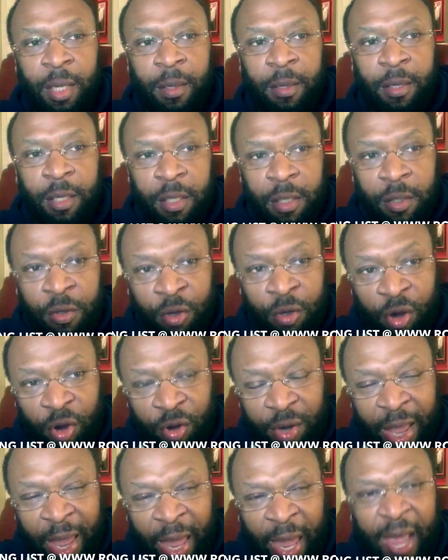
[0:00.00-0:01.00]
you're going to
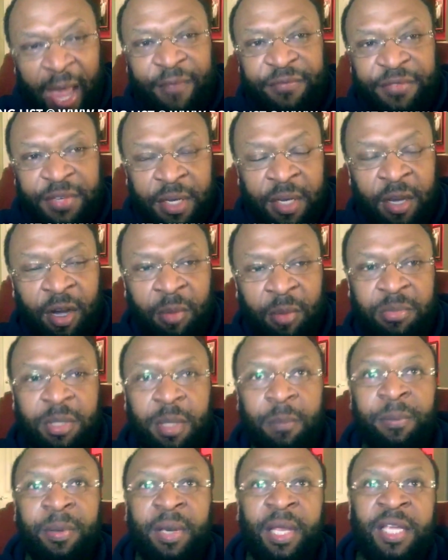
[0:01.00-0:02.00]
have to come to a
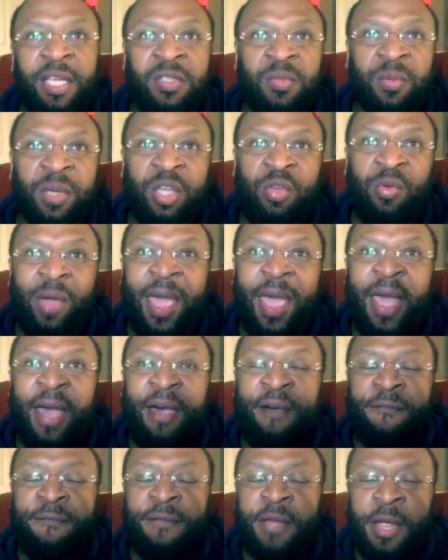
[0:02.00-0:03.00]
place where you have
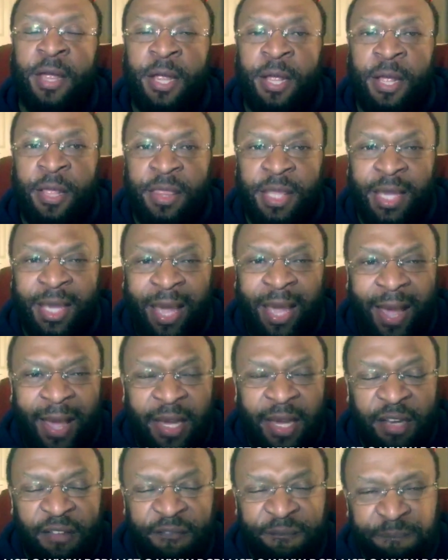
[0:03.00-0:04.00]
the kind of
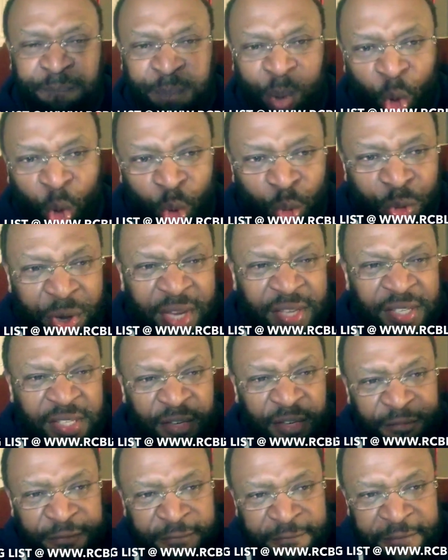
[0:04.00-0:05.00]
boldness and
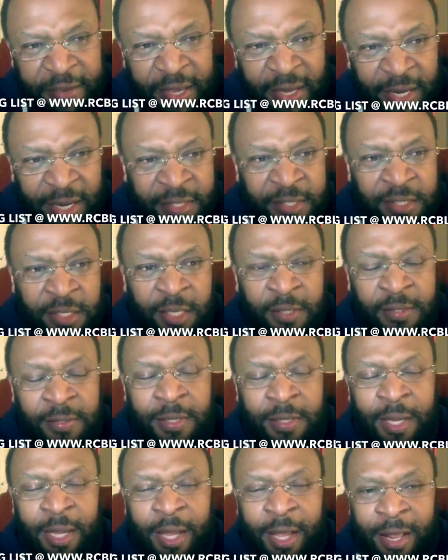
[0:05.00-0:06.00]
fearlessness
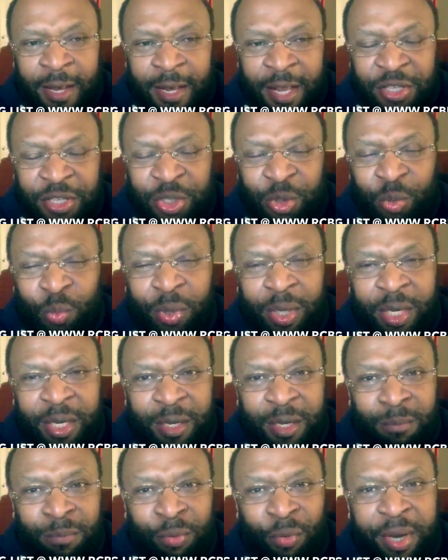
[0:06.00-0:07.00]
that you're willing to
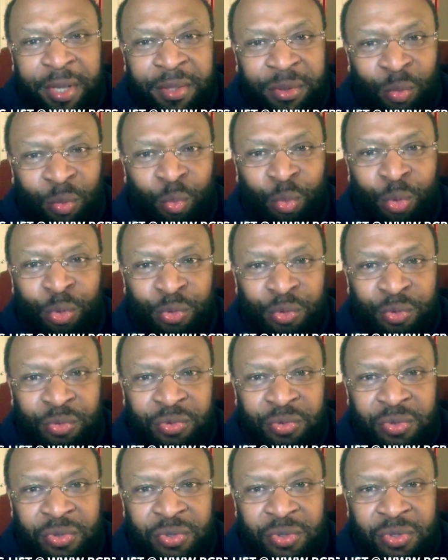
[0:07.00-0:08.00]
break the
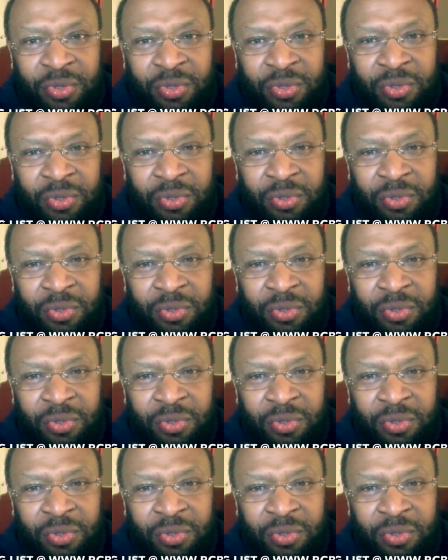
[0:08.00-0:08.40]
rules.